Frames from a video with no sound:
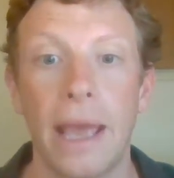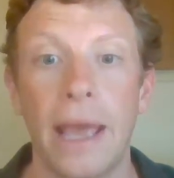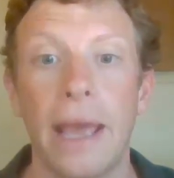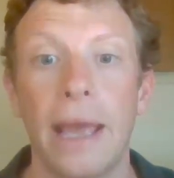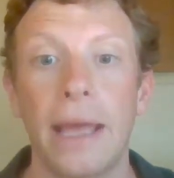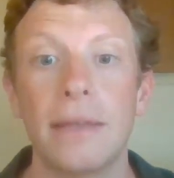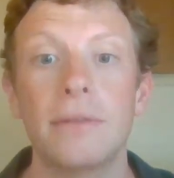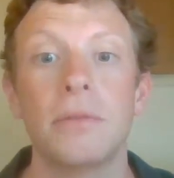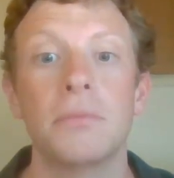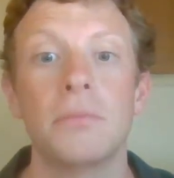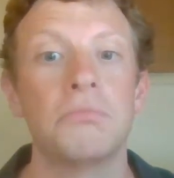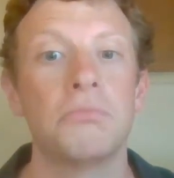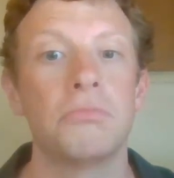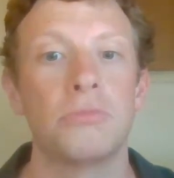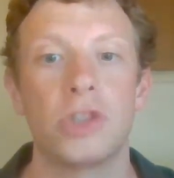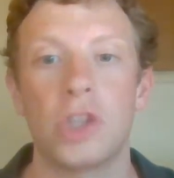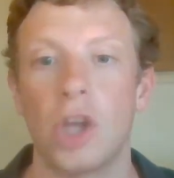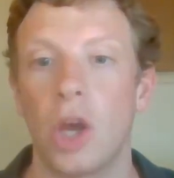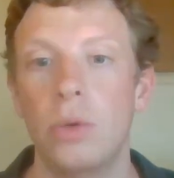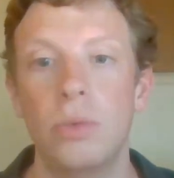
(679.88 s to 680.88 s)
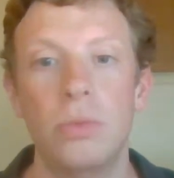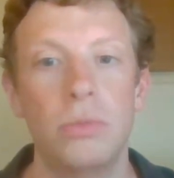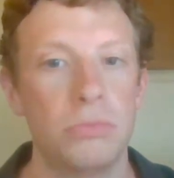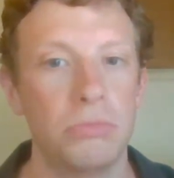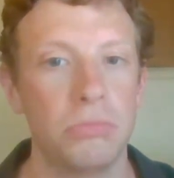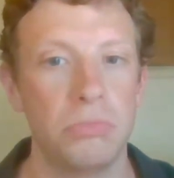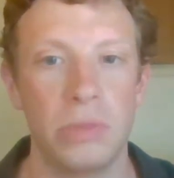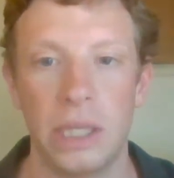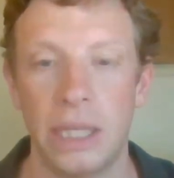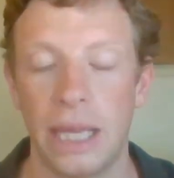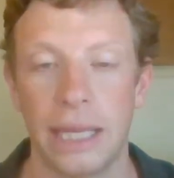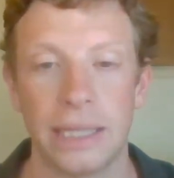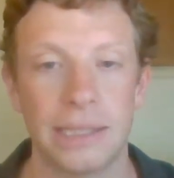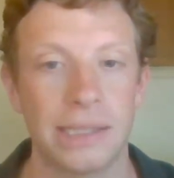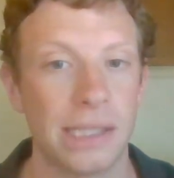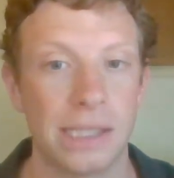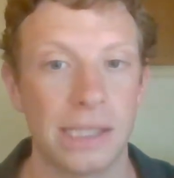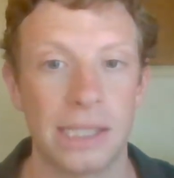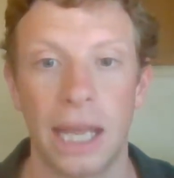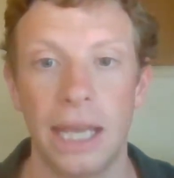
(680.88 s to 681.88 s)
And so he
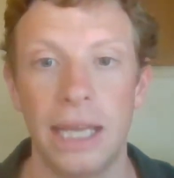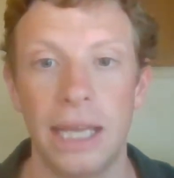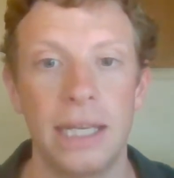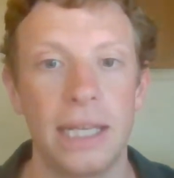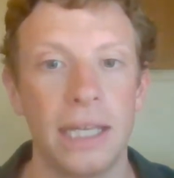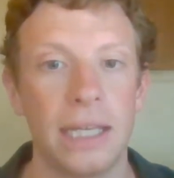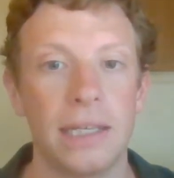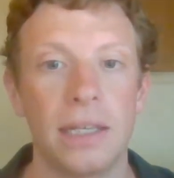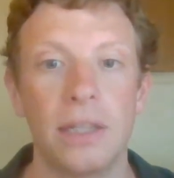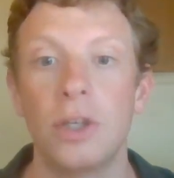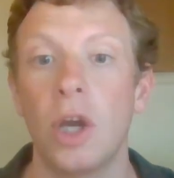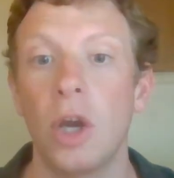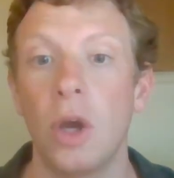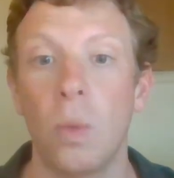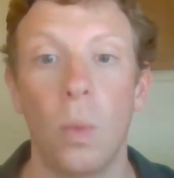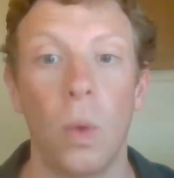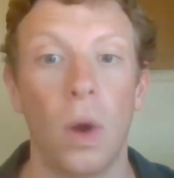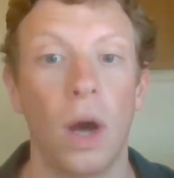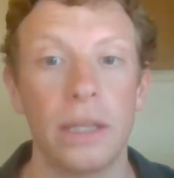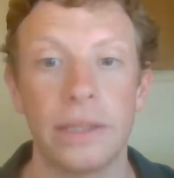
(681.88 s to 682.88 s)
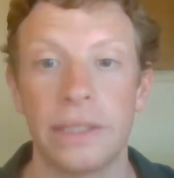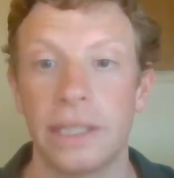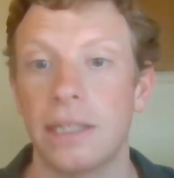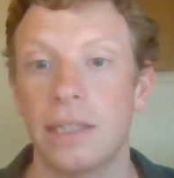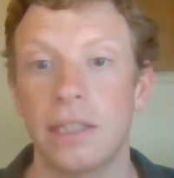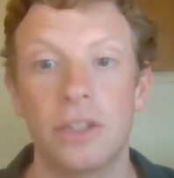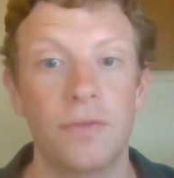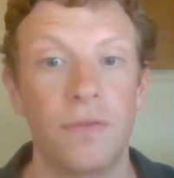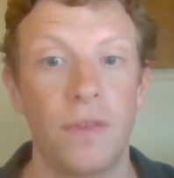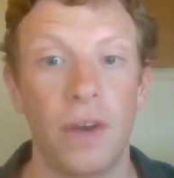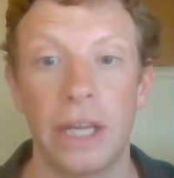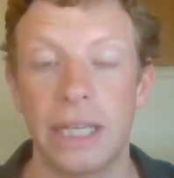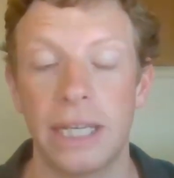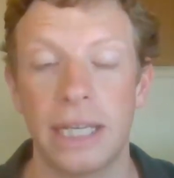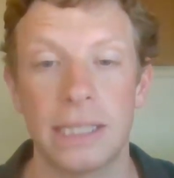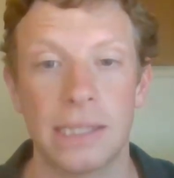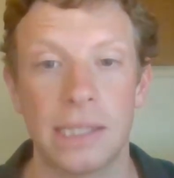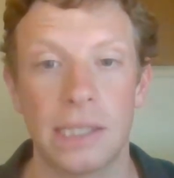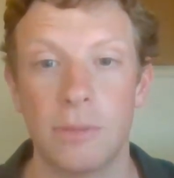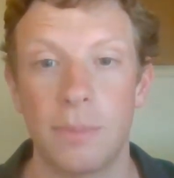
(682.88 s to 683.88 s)
has to stay in England while the English fight
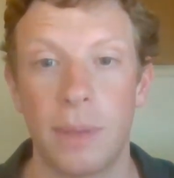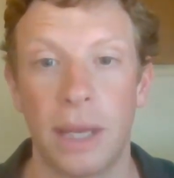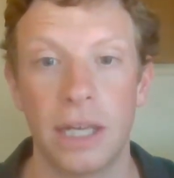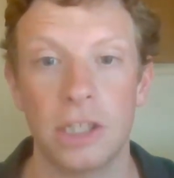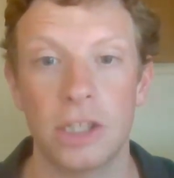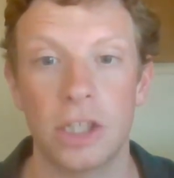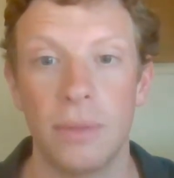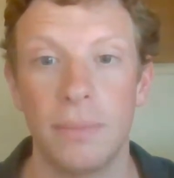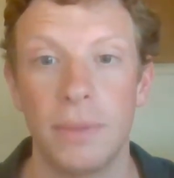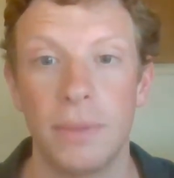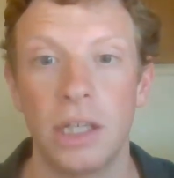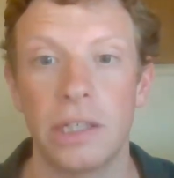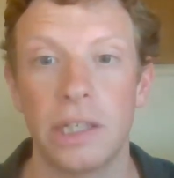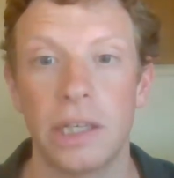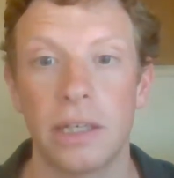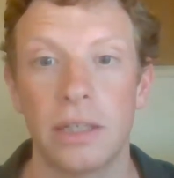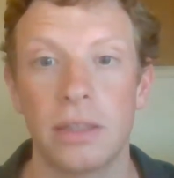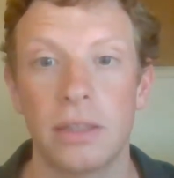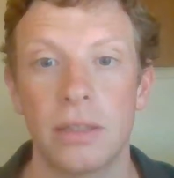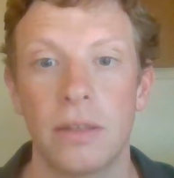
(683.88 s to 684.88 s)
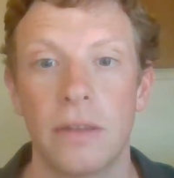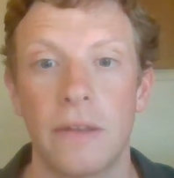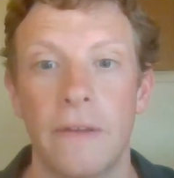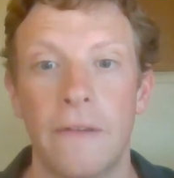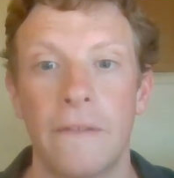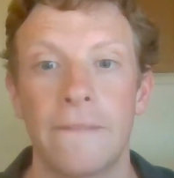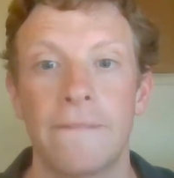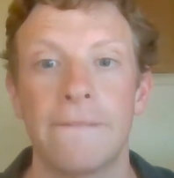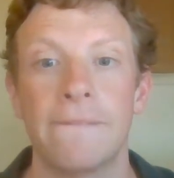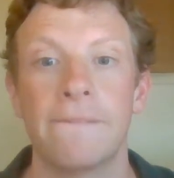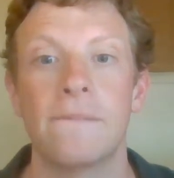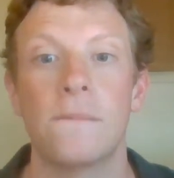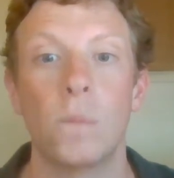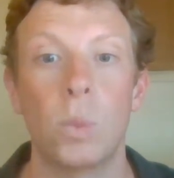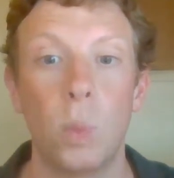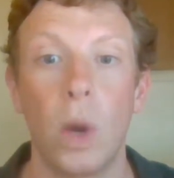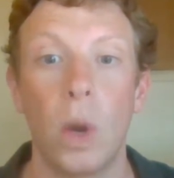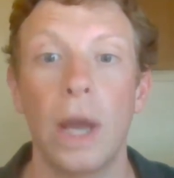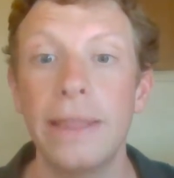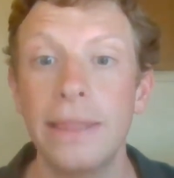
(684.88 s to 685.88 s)
against the Spanish Armada.
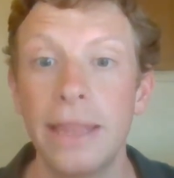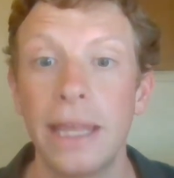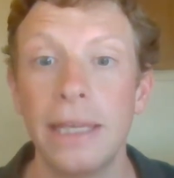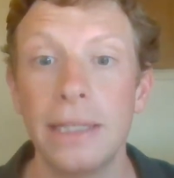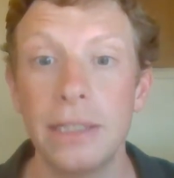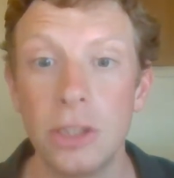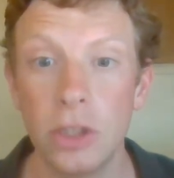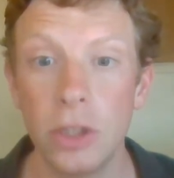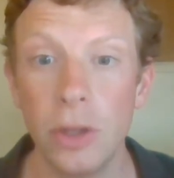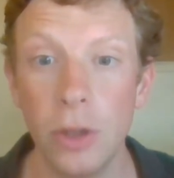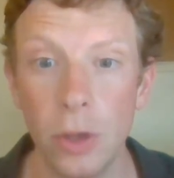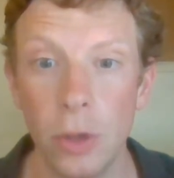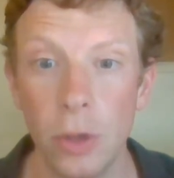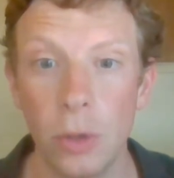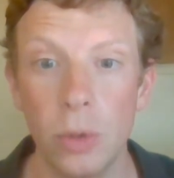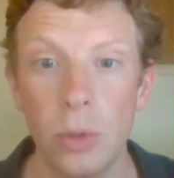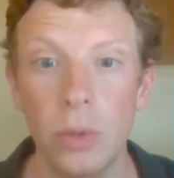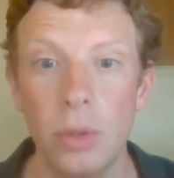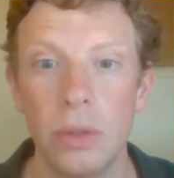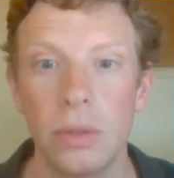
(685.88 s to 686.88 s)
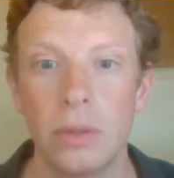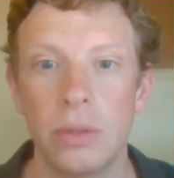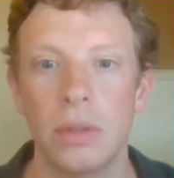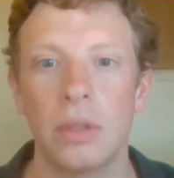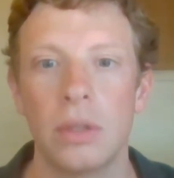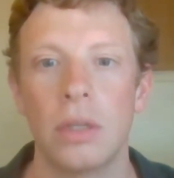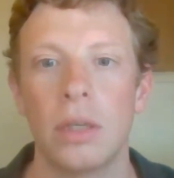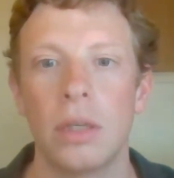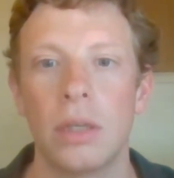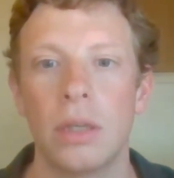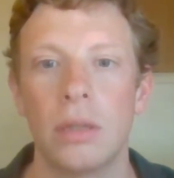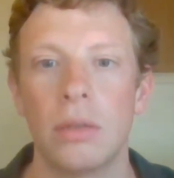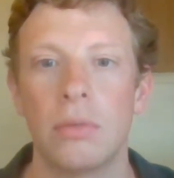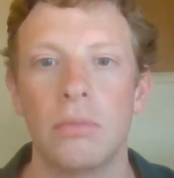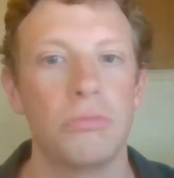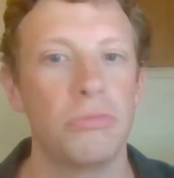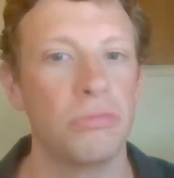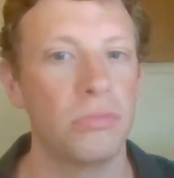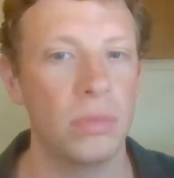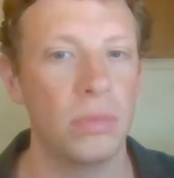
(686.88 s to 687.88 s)
When they do,
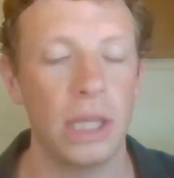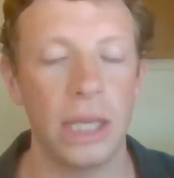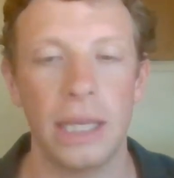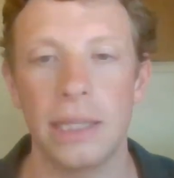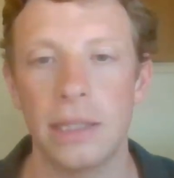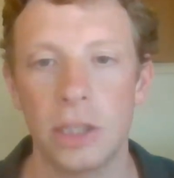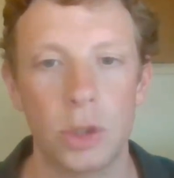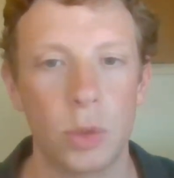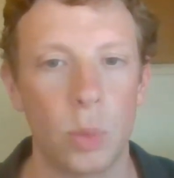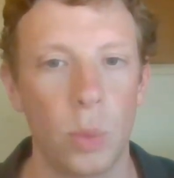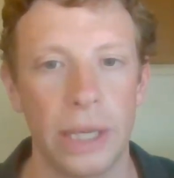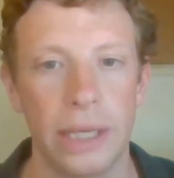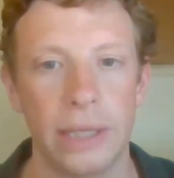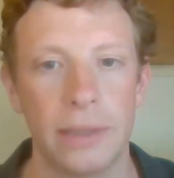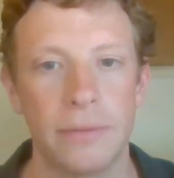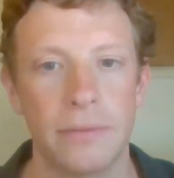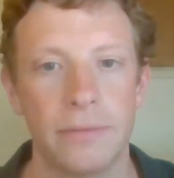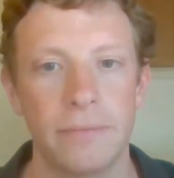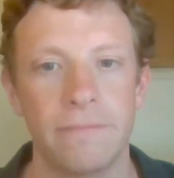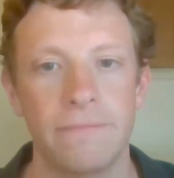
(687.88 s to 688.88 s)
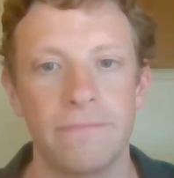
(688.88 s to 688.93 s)
the English win.